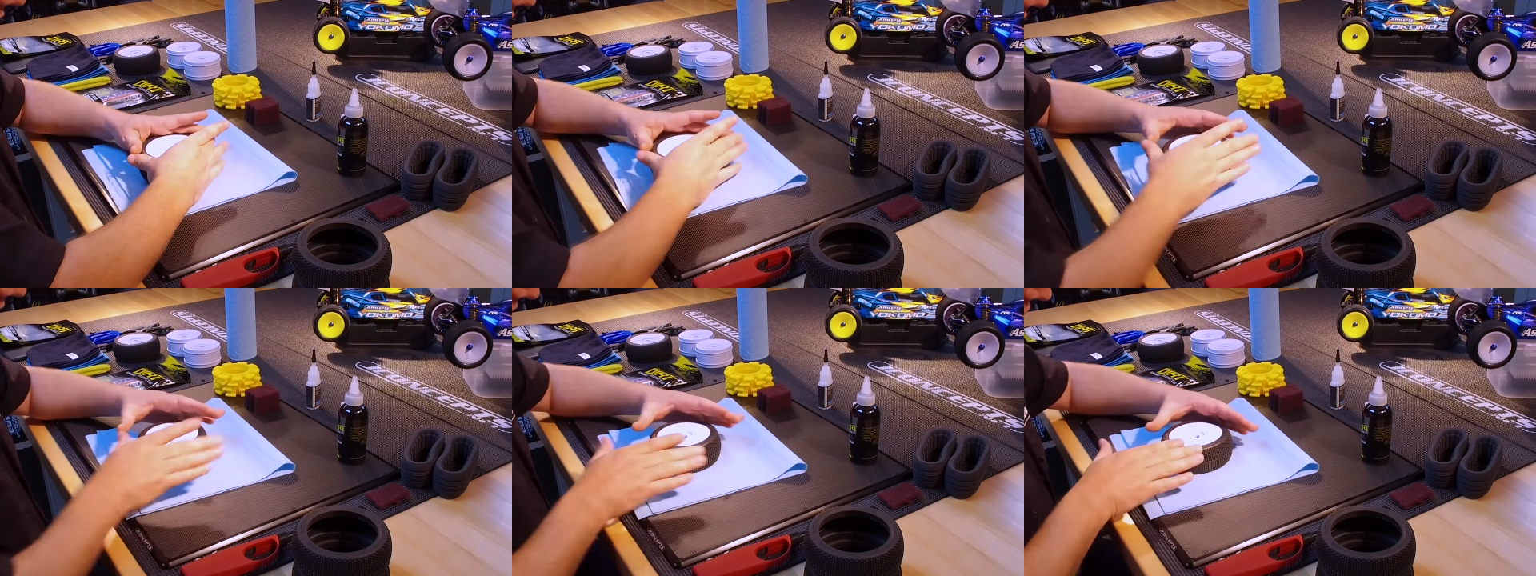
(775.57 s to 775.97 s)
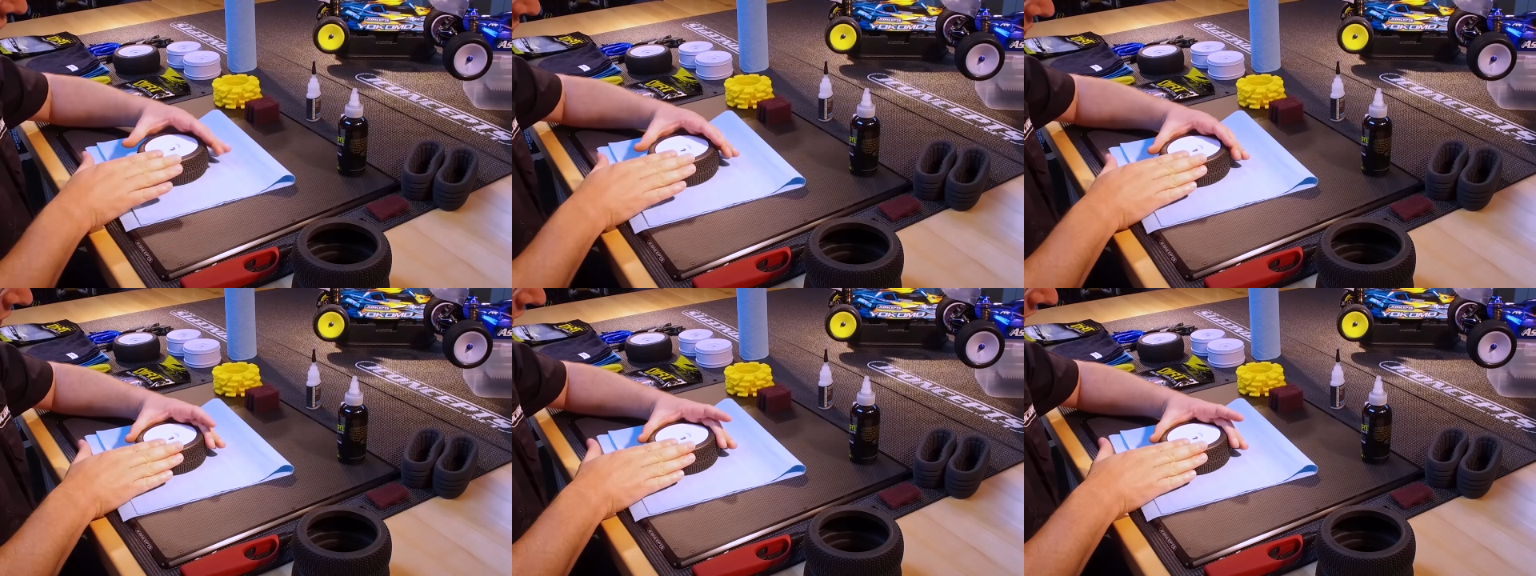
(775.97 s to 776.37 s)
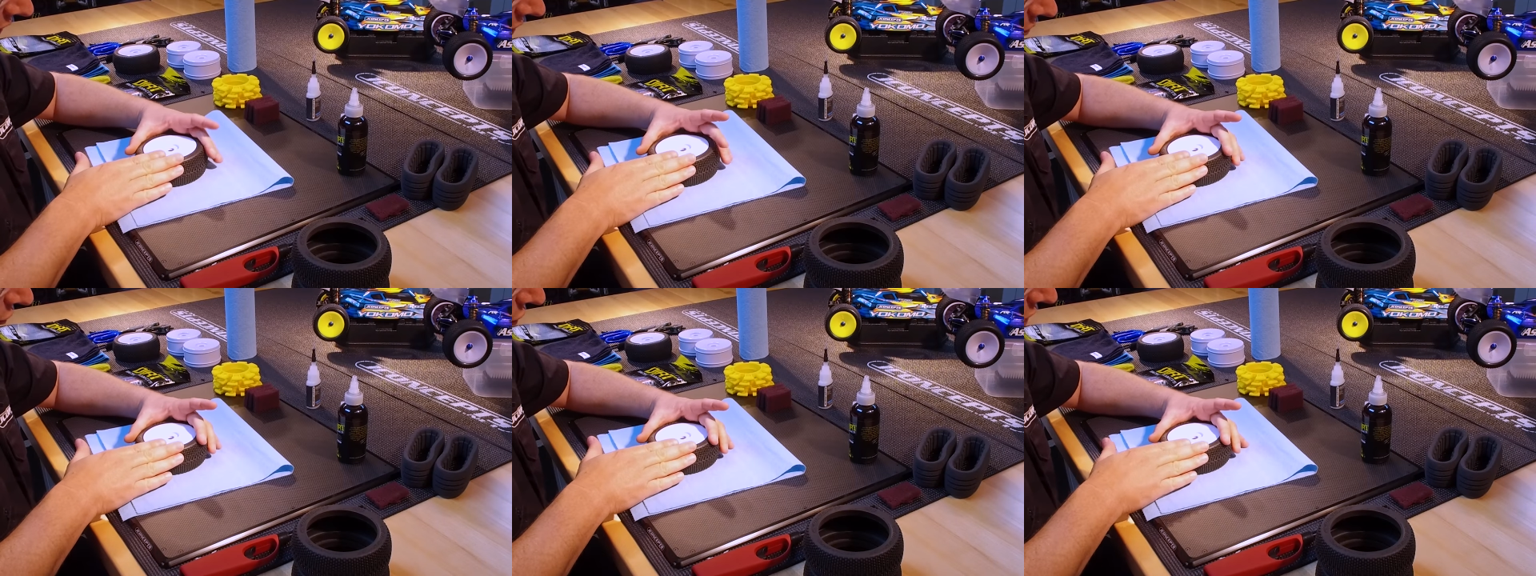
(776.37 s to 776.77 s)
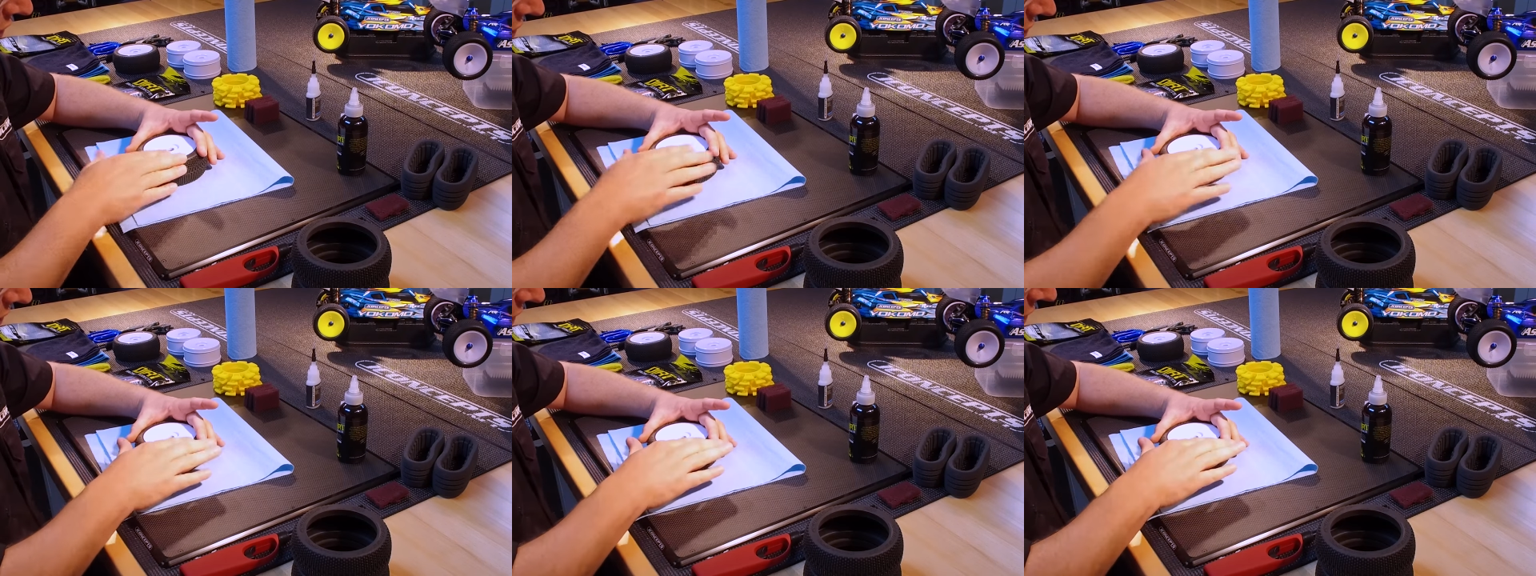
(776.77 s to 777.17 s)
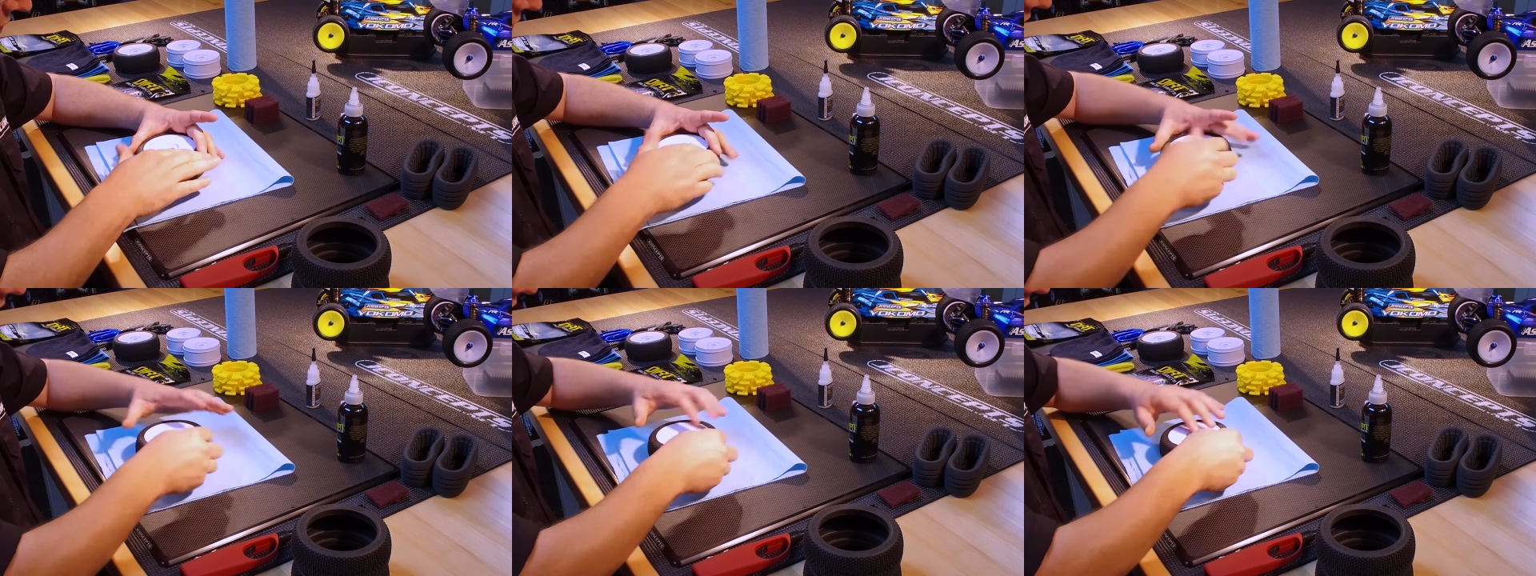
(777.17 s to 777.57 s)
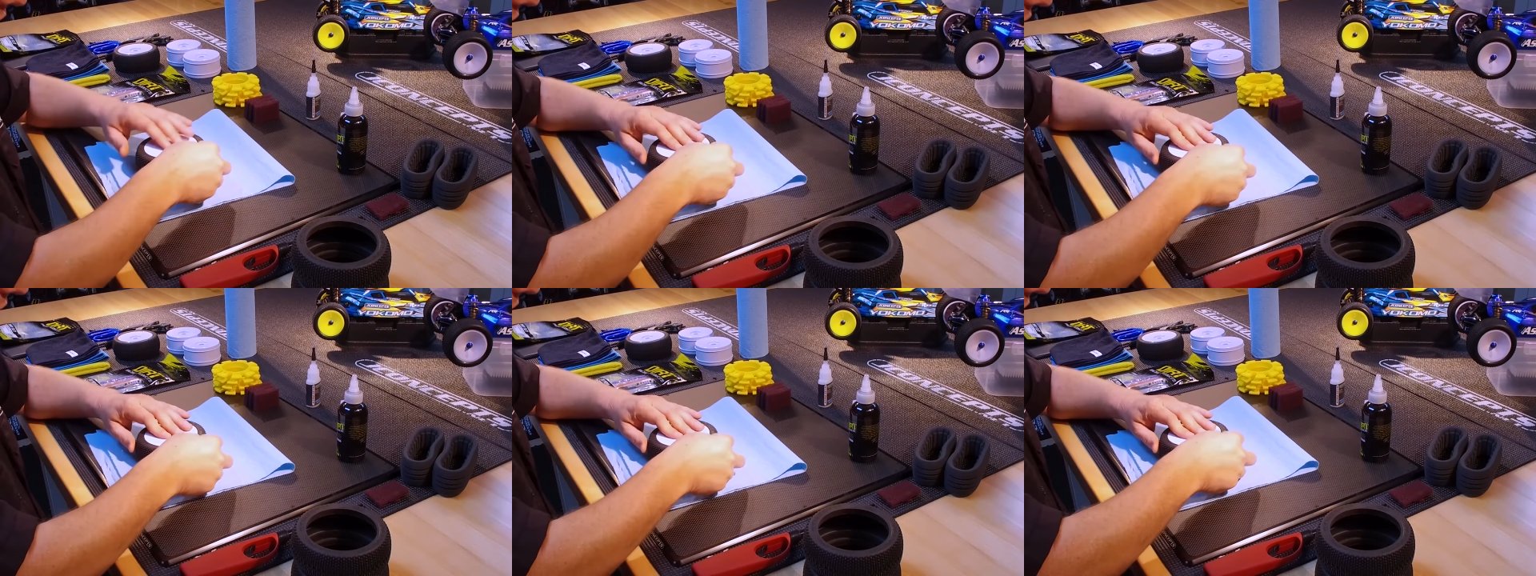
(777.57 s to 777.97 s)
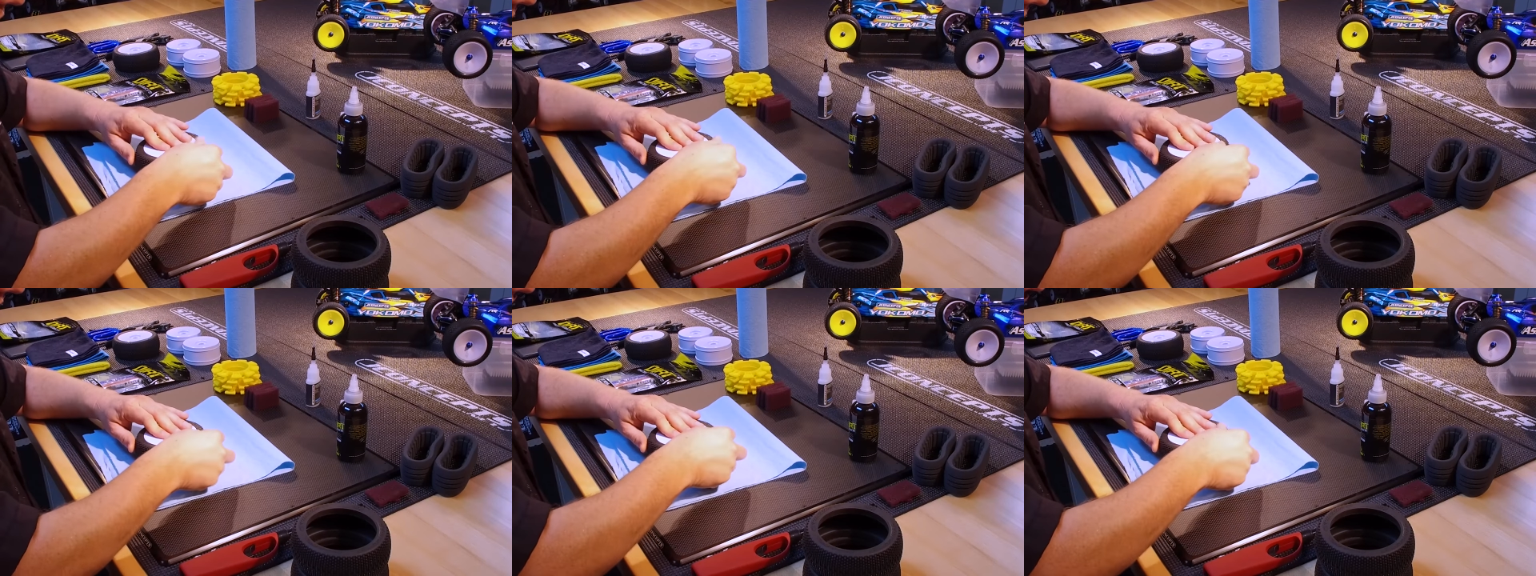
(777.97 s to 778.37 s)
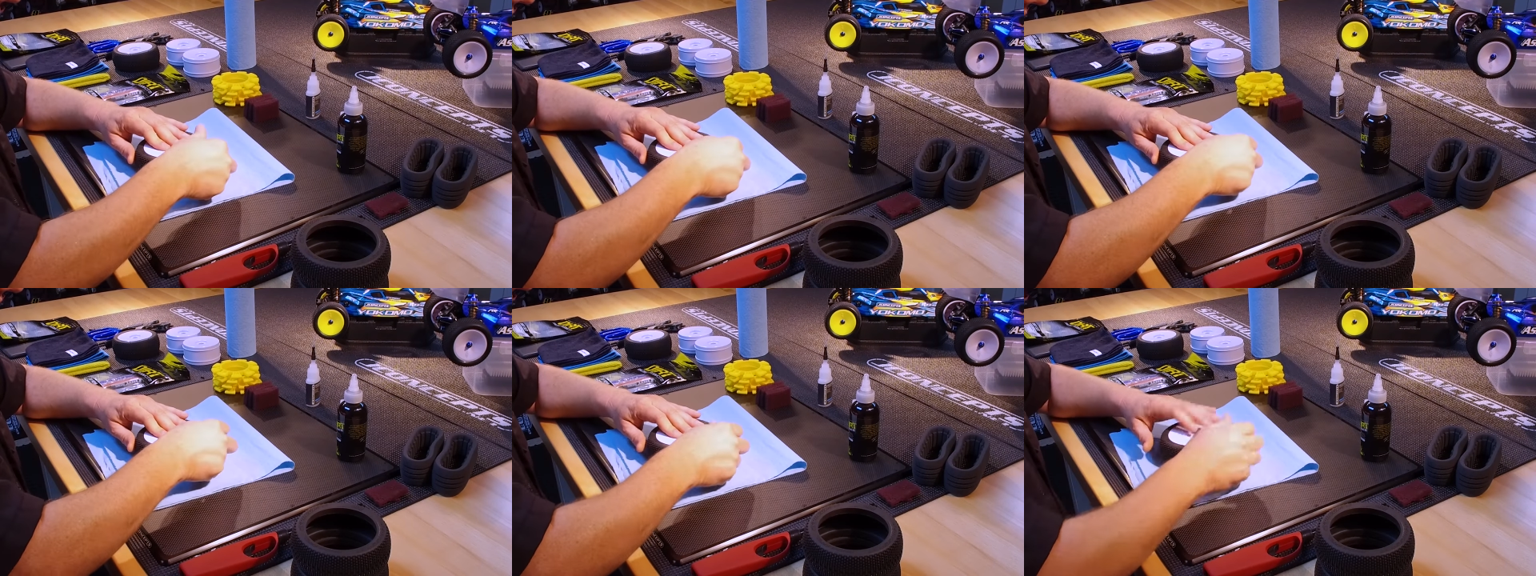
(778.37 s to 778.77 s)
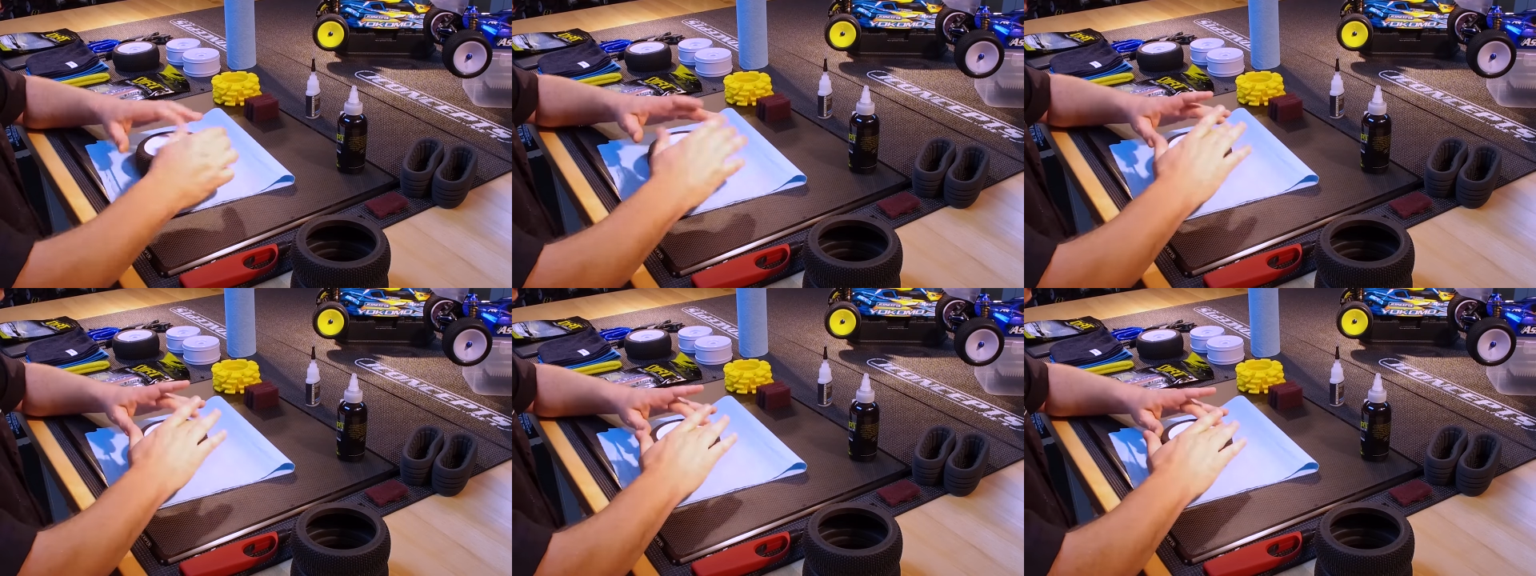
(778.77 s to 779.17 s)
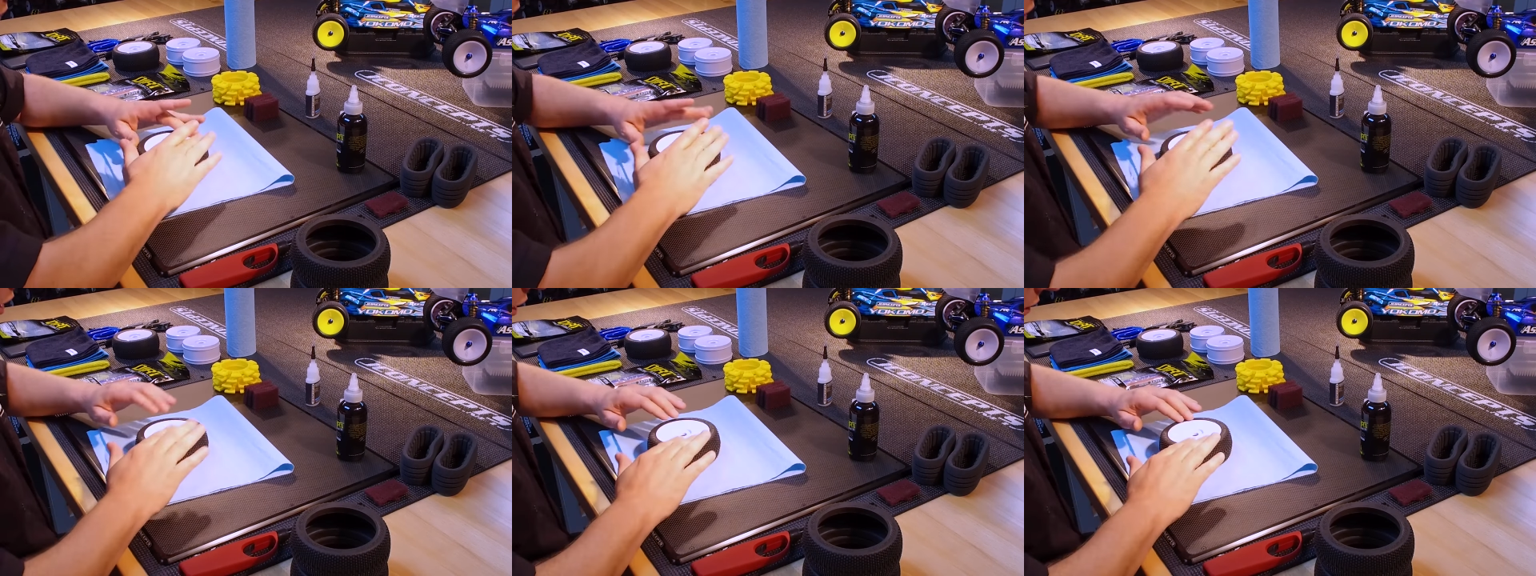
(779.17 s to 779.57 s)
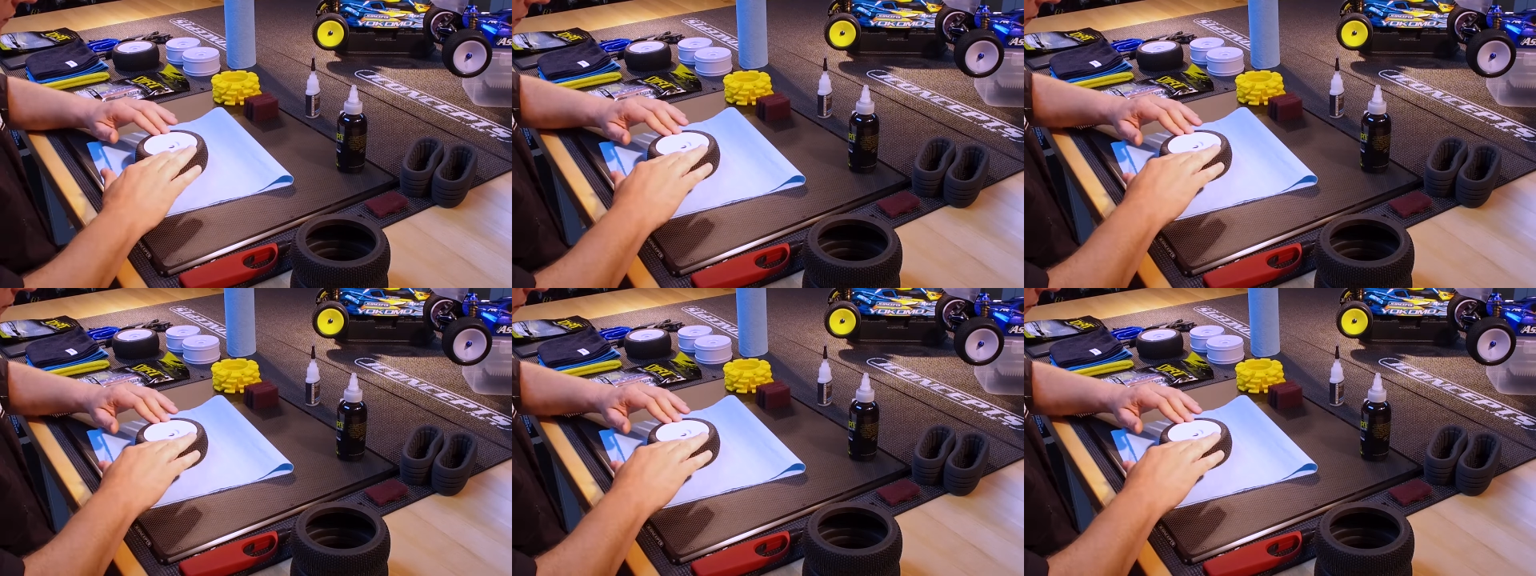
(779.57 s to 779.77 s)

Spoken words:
[unreadable: no face in view]